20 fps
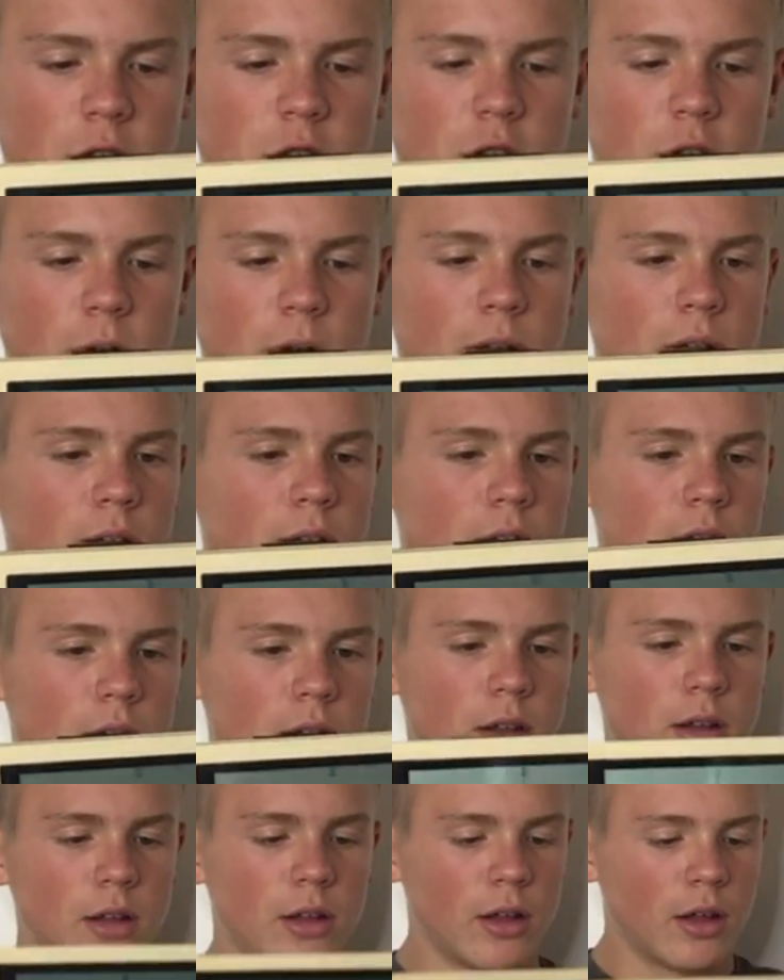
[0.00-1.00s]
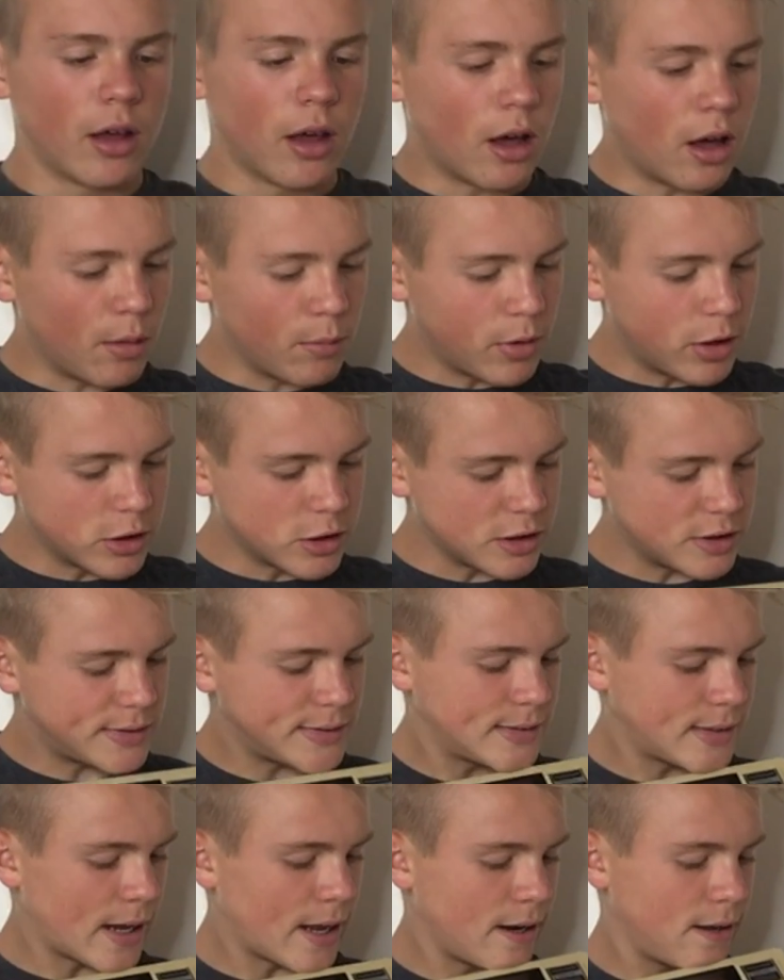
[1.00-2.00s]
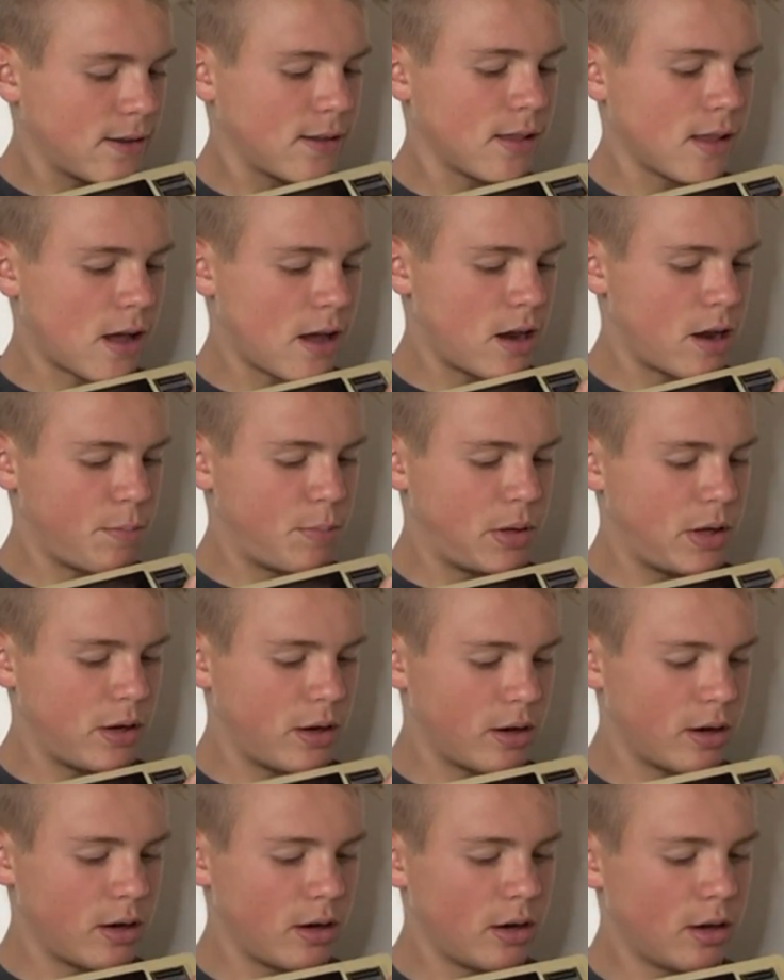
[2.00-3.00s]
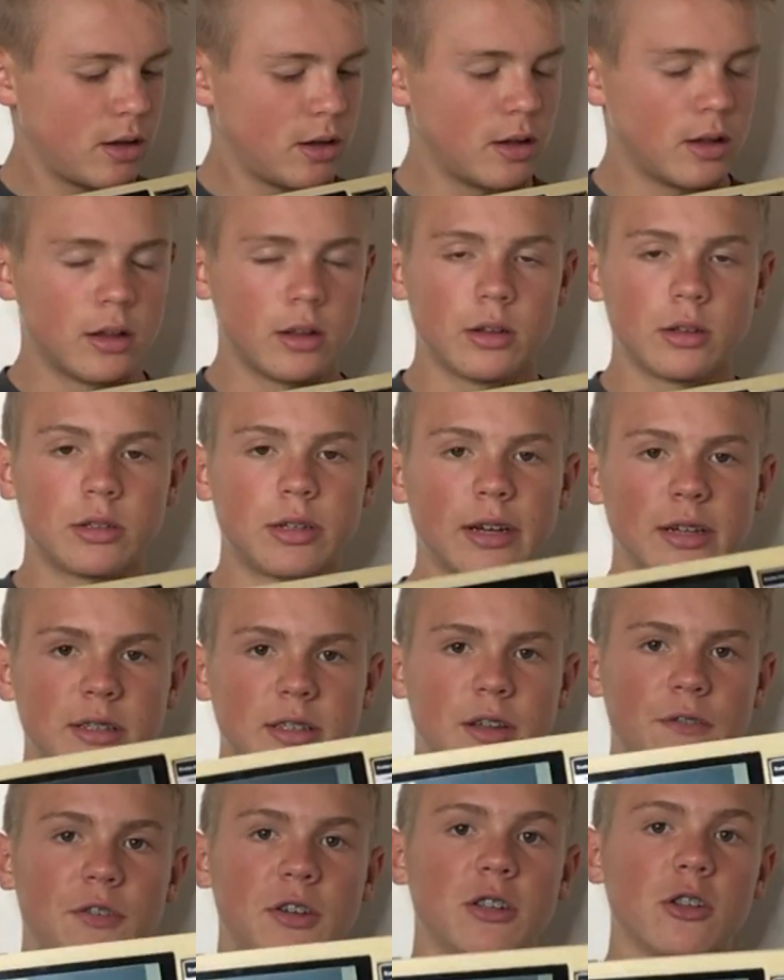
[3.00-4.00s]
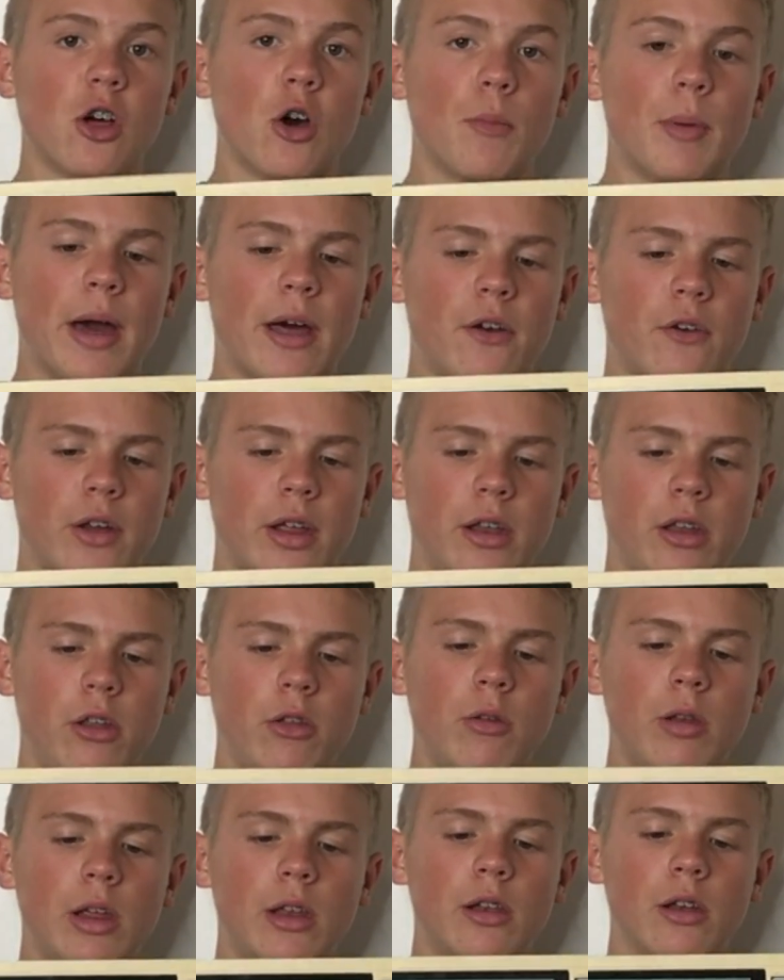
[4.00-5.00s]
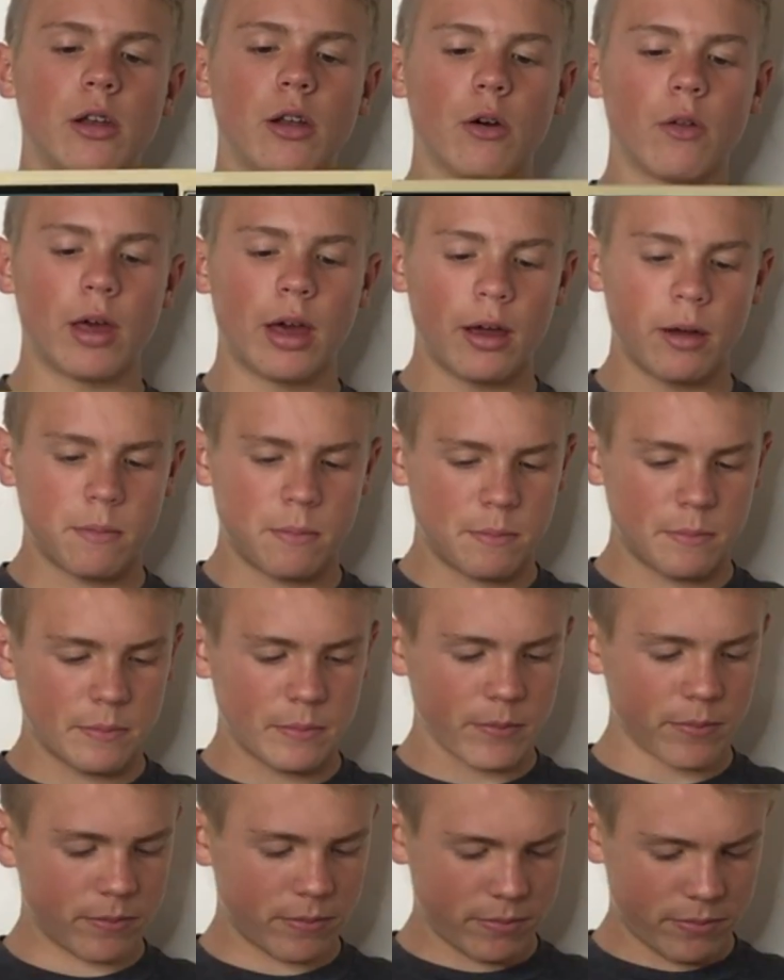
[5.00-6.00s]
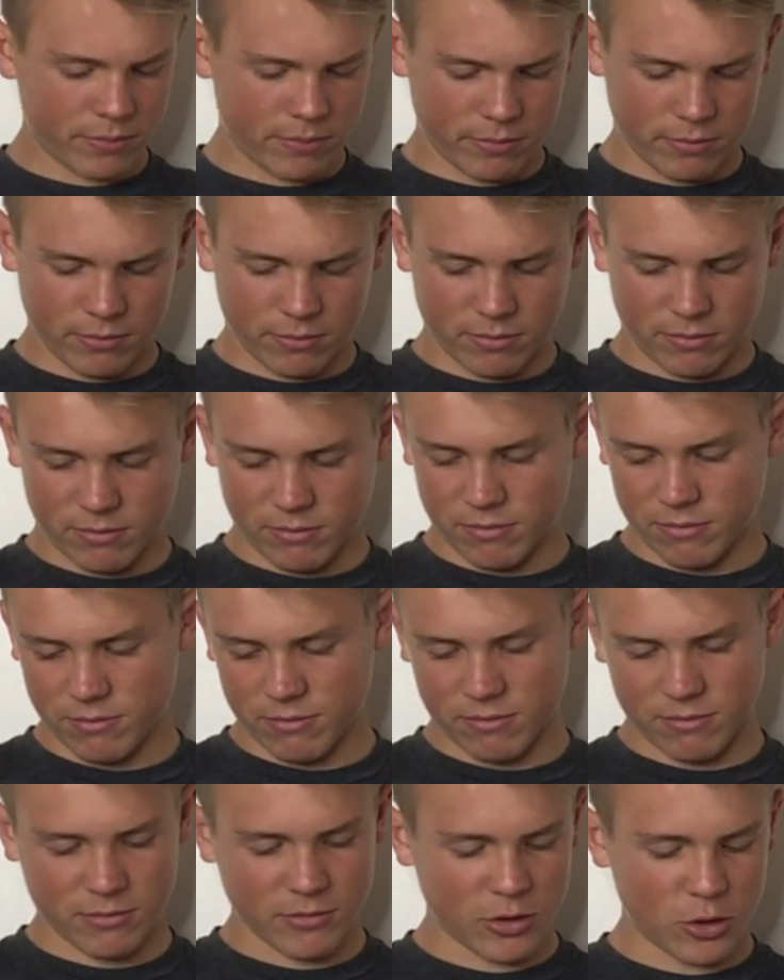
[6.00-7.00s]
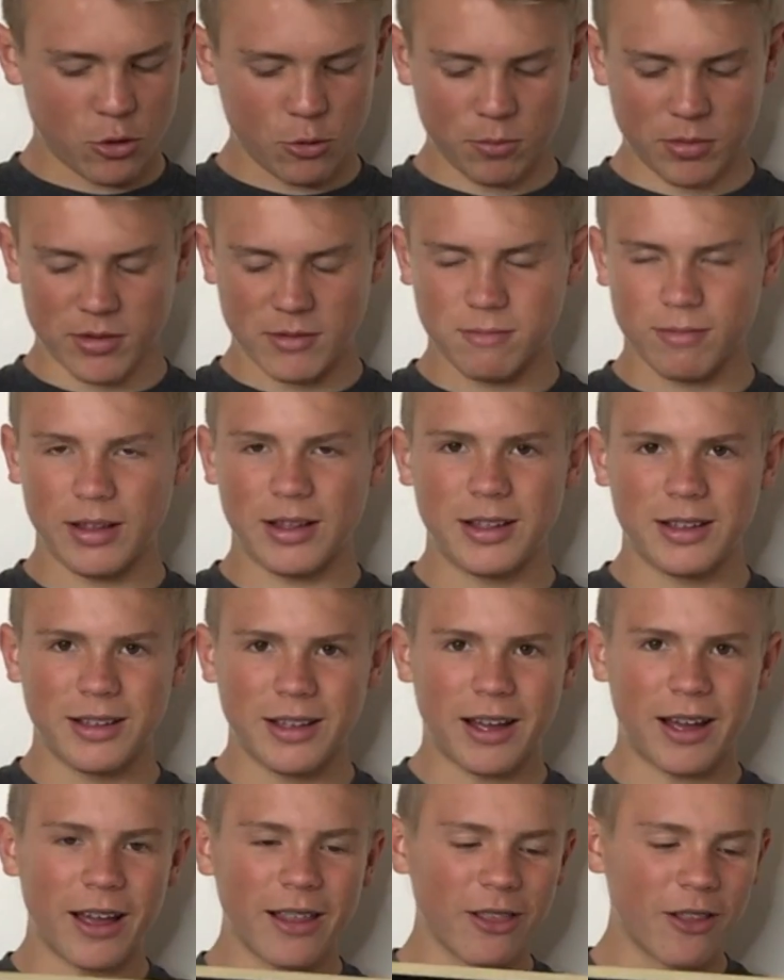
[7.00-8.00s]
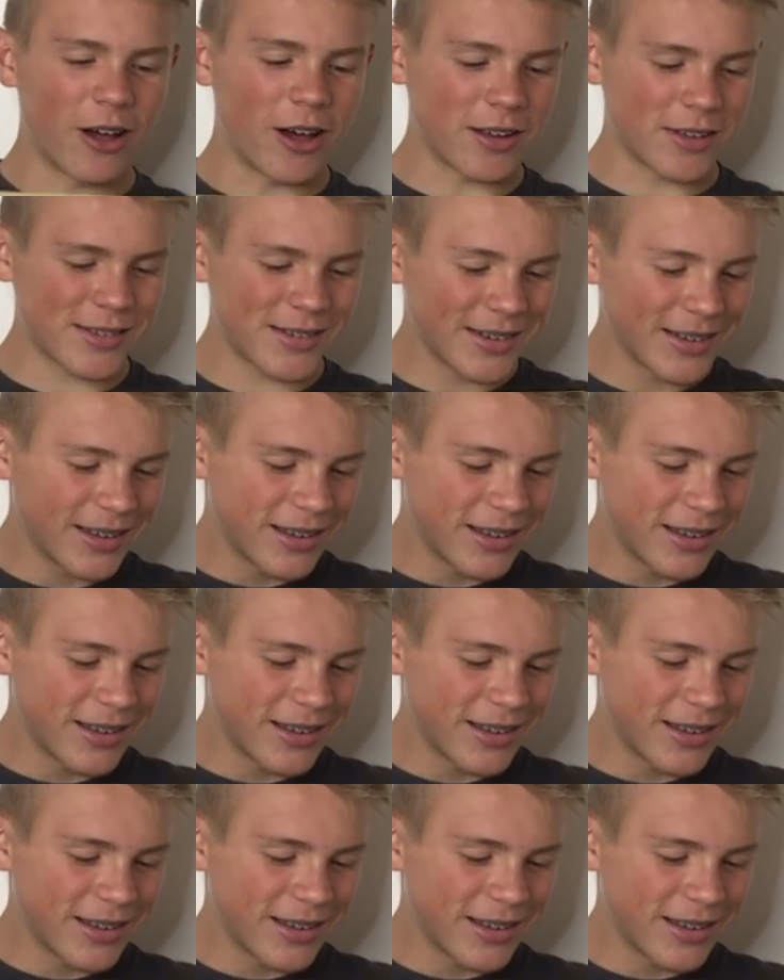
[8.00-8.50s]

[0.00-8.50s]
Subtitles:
to it. There's a status light up here, tells you if it's low battery, and you need to know that. Oops, I lost.